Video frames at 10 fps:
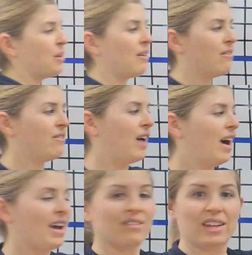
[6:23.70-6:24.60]
then we have
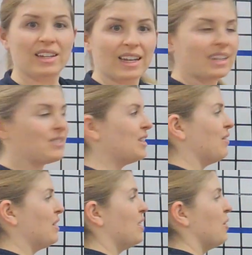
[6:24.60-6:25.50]
5, negative
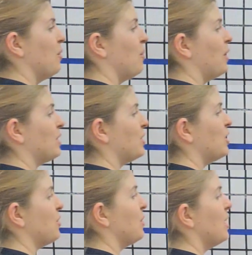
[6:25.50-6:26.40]
7.
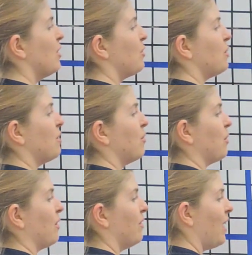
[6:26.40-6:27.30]
1, 2, 3,
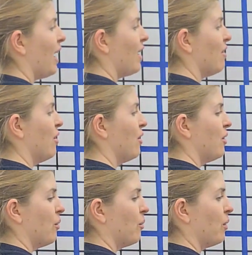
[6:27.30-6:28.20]
4, 5,
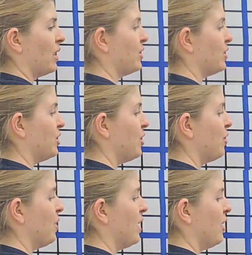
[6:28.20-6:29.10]
1,
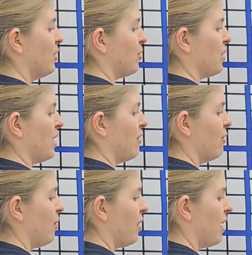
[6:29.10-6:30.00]
2, 3,
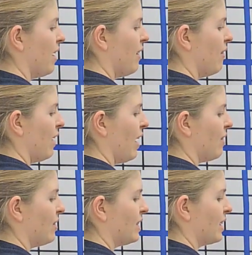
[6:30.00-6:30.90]
4,
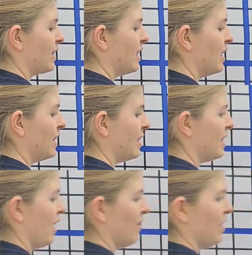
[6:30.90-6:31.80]
5, 6,
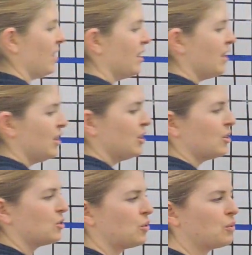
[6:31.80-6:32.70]
7.
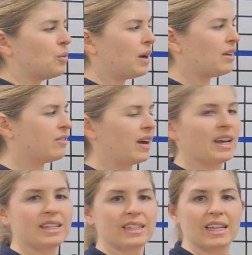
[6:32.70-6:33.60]
So we'll want to
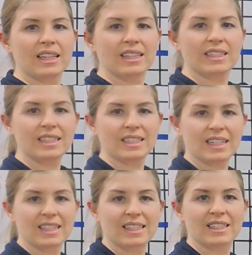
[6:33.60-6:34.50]
find the
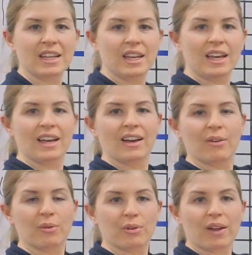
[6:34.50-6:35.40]
distance
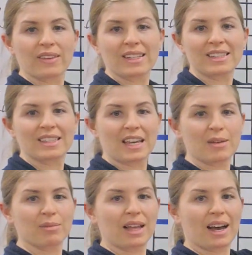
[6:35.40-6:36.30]
when they're on that
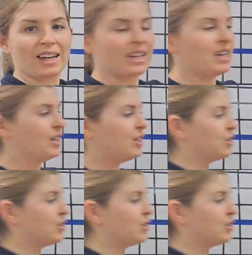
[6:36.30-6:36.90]
same line.